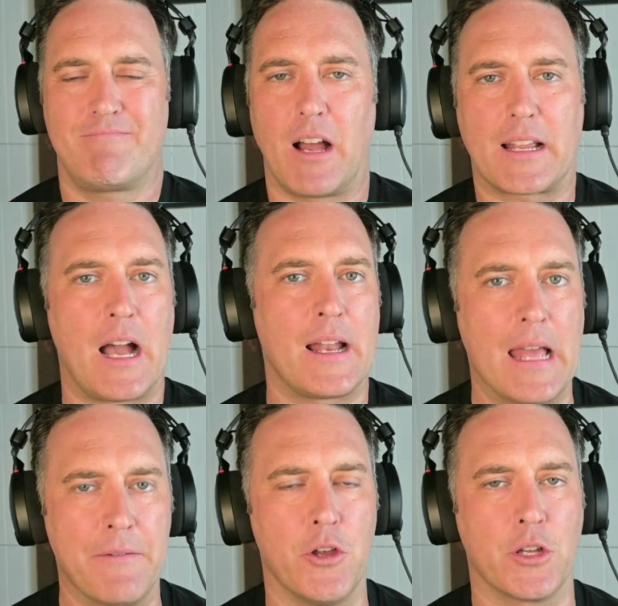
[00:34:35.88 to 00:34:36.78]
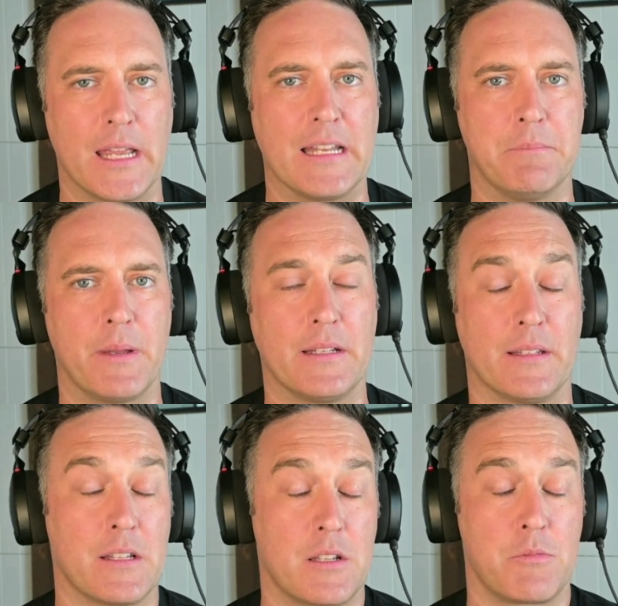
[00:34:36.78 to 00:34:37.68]
I can't have her getting
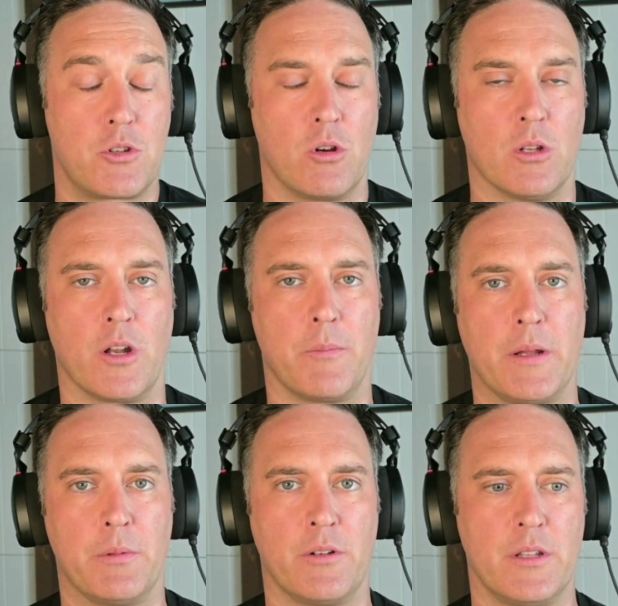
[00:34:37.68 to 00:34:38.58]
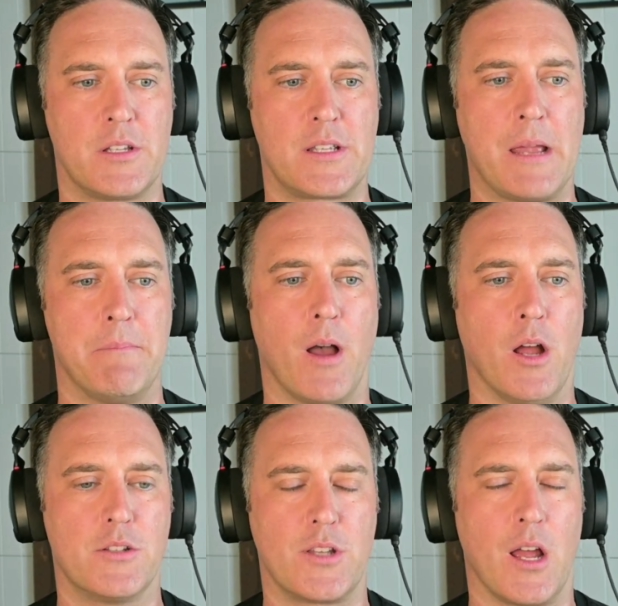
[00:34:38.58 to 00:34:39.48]
beaten, as I'm sure a lot of people are in the same
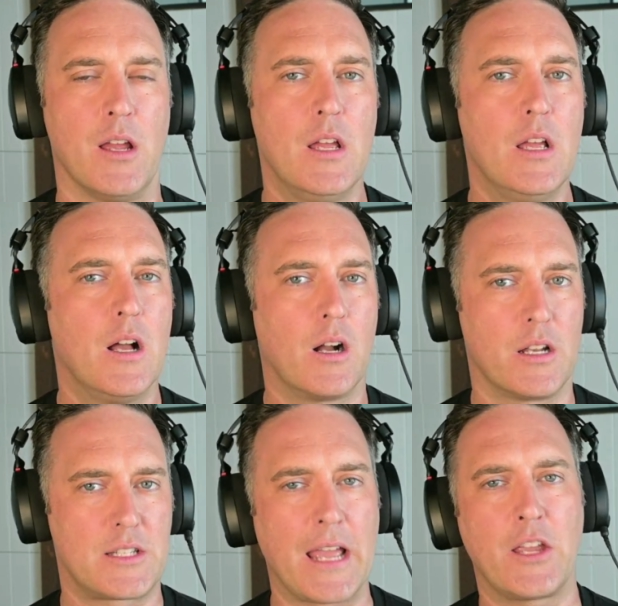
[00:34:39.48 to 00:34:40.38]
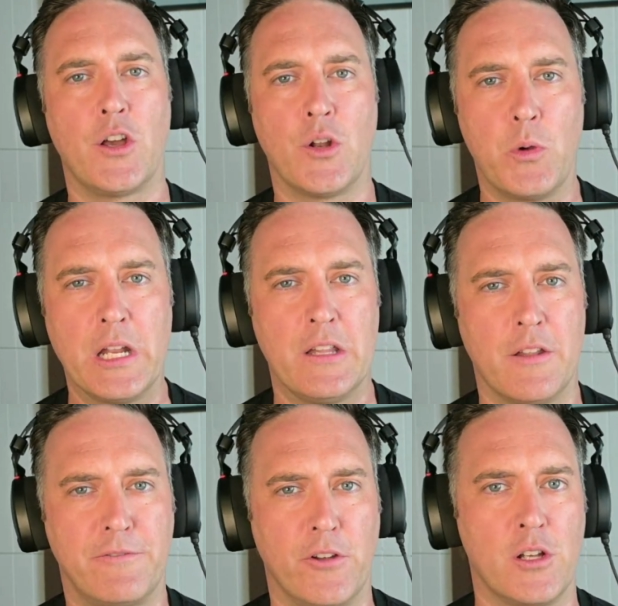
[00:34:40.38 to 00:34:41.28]
boat. So I'm going to take her to win in
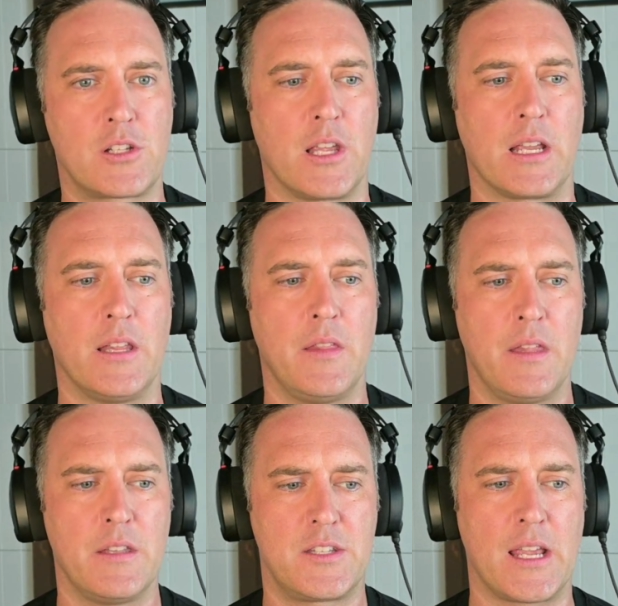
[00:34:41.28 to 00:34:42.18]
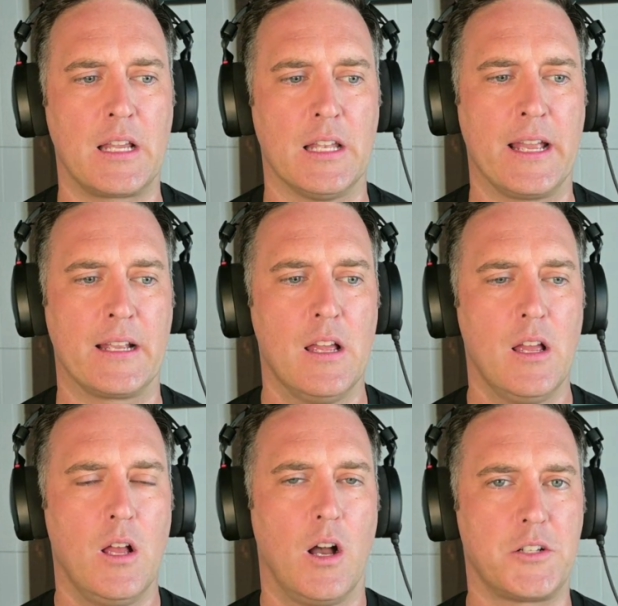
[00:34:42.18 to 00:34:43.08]
the first leg, and then in the second leg,
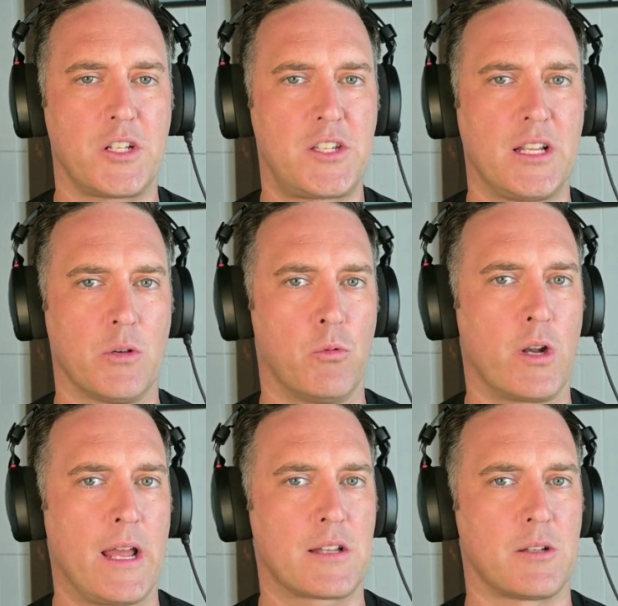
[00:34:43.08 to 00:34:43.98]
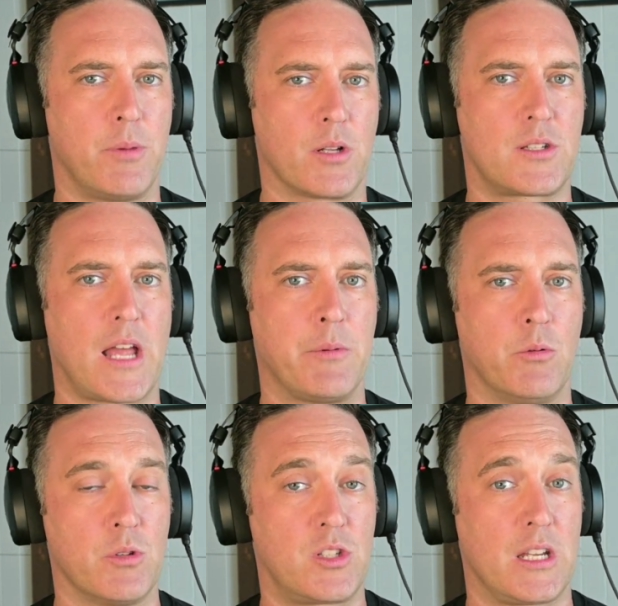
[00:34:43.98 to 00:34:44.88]
I just think the Waterhouse and Bott Stable
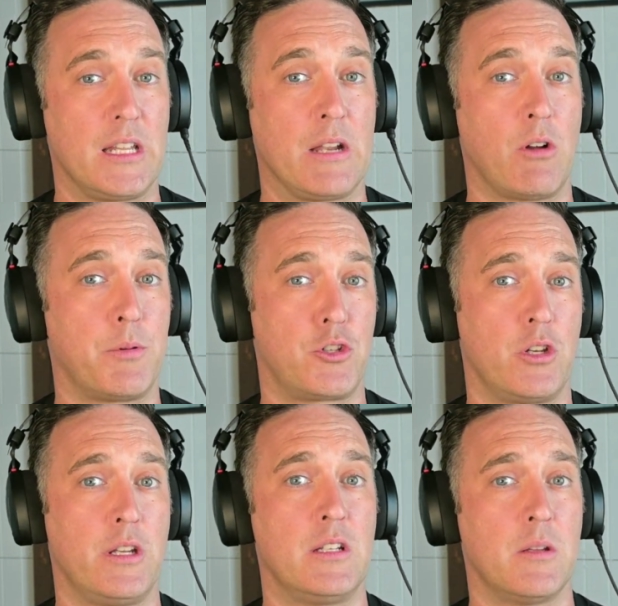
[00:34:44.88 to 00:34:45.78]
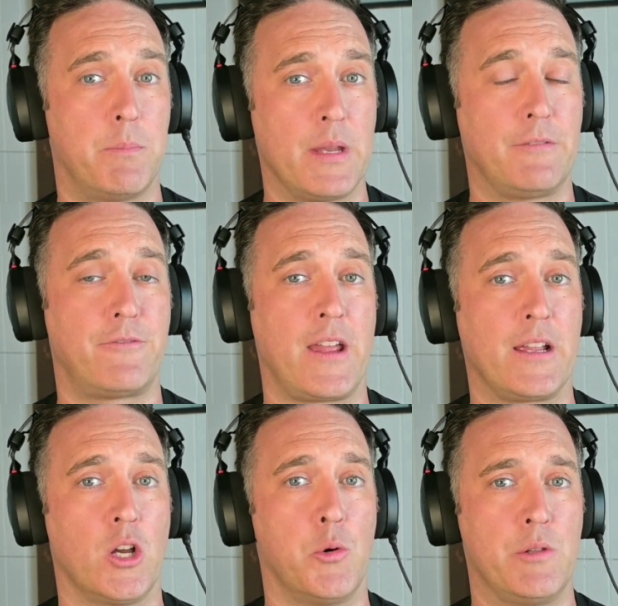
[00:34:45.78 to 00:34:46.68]
will see their opportunity to beat
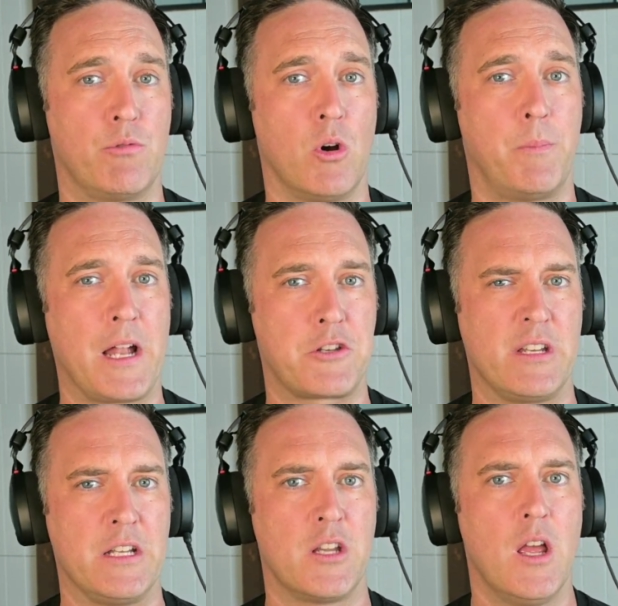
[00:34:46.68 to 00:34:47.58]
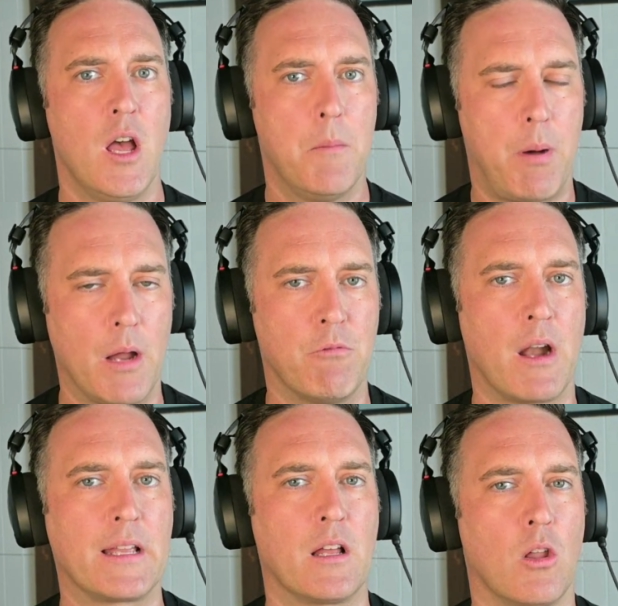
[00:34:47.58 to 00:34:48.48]
Fangirl with Royal Patronage by
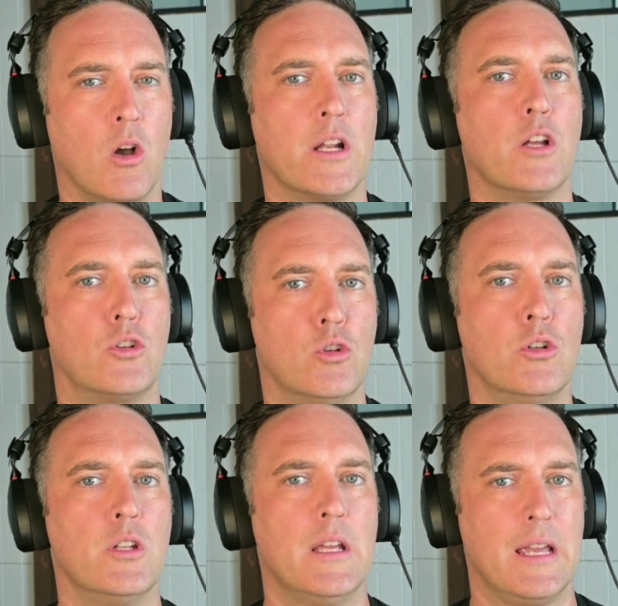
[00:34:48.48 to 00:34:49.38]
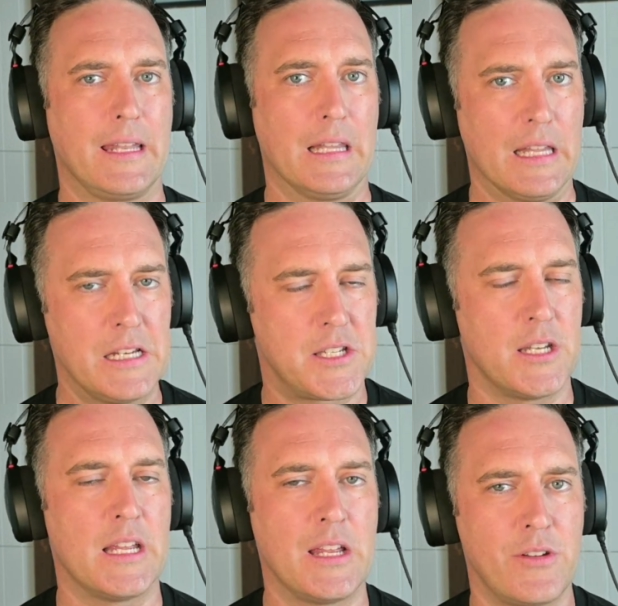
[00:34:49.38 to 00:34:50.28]
running along at a good, at least
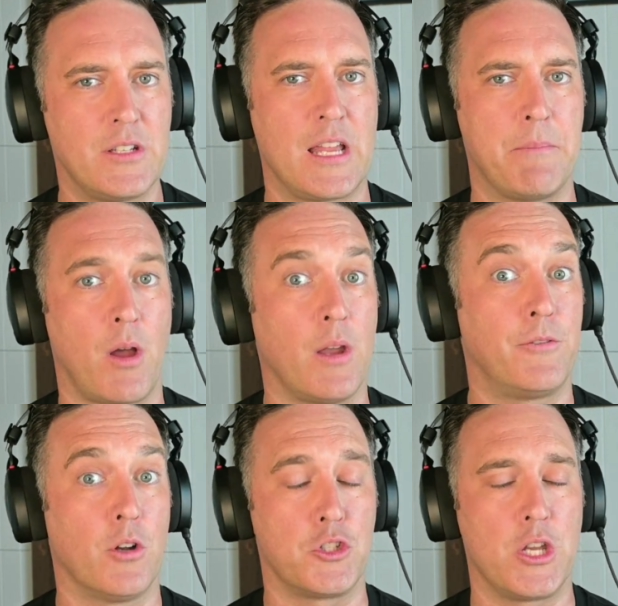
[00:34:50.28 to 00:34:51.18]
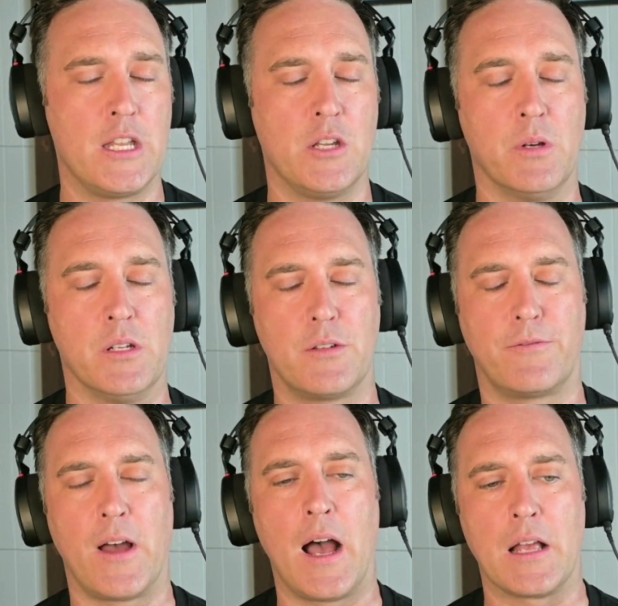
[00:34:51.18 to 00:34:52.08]
an even tempo, if not genuine to
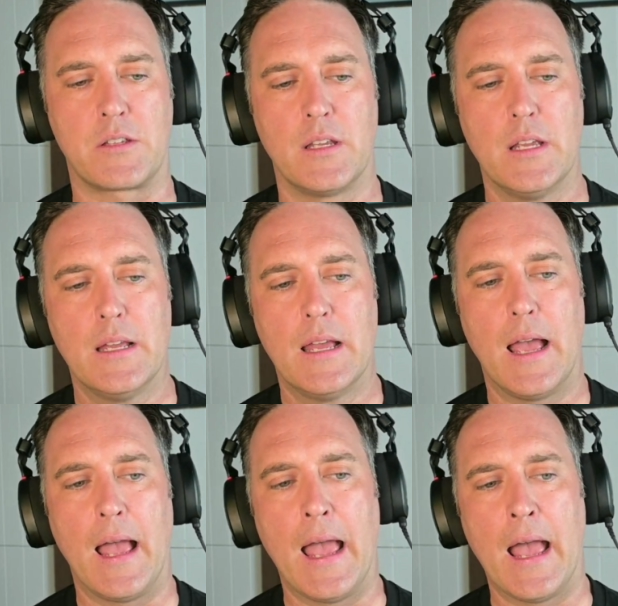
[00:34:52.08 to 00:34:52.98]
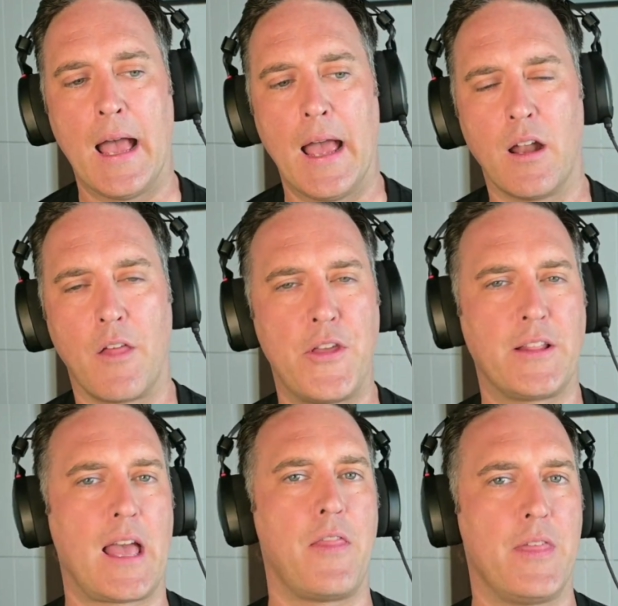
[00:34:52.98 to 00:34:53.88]
fast. And I
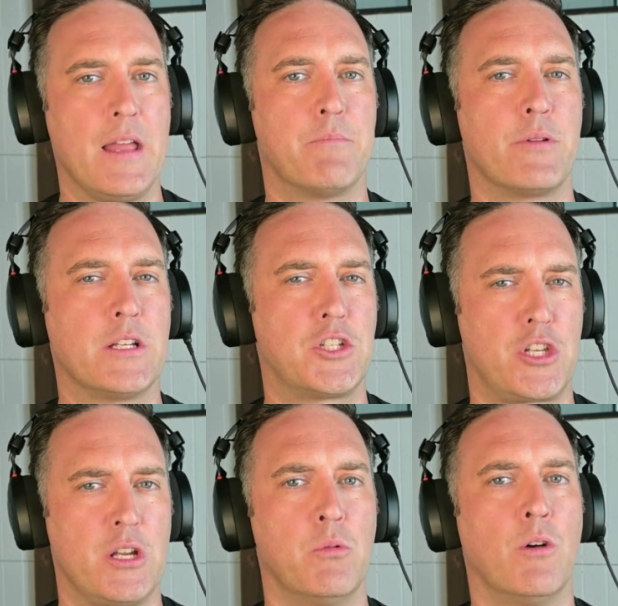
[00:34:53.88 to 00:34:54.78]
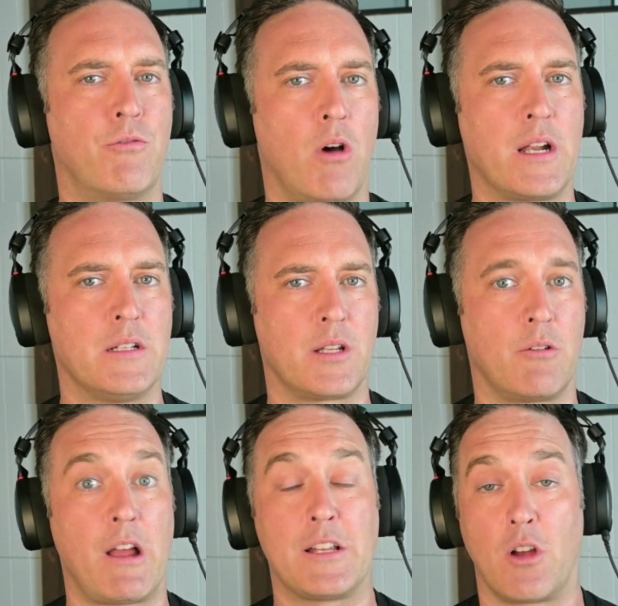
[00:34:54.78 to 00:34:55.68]
think that then brings Cheerwolf right into the
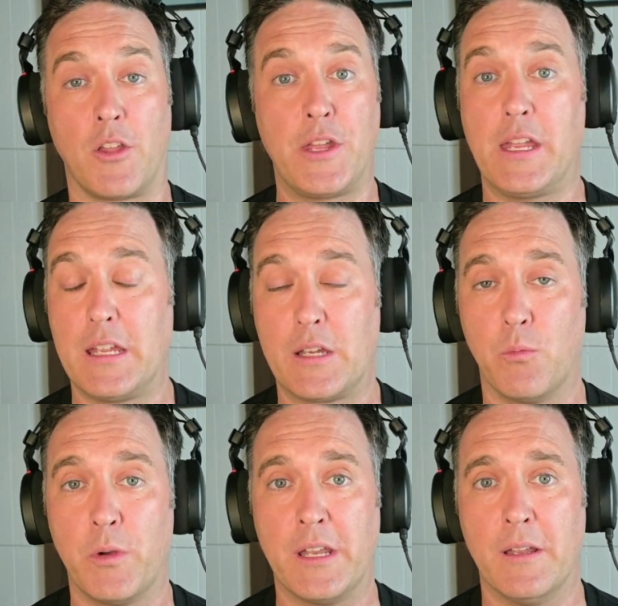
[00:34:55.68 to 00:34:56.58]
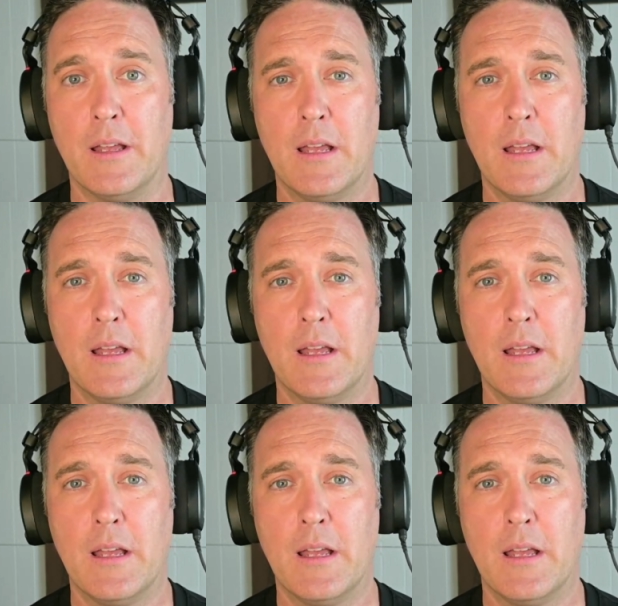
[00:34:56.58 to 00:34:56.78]
race. I think he can win.